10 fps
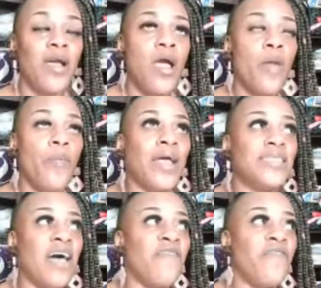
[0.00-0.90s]
because
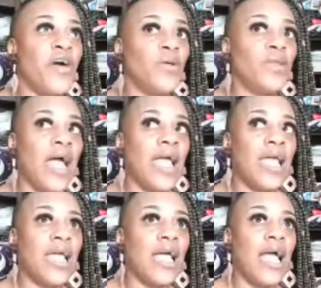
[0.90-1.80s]
I felt like
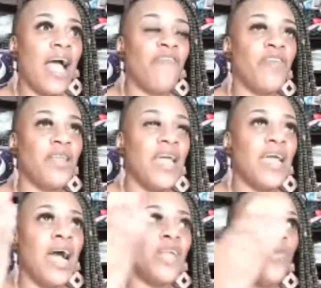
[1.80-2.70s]

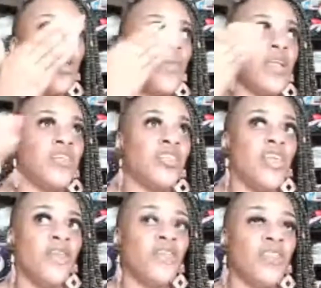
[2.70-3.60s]
God wanted me to
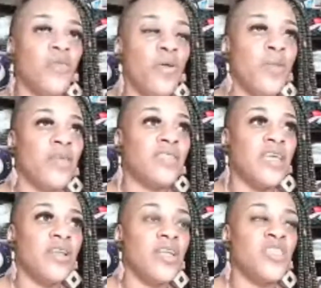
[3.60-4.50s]
shift the Women of Standard
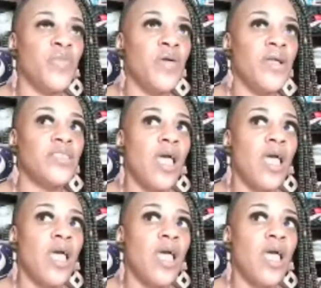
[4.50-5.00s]
experience,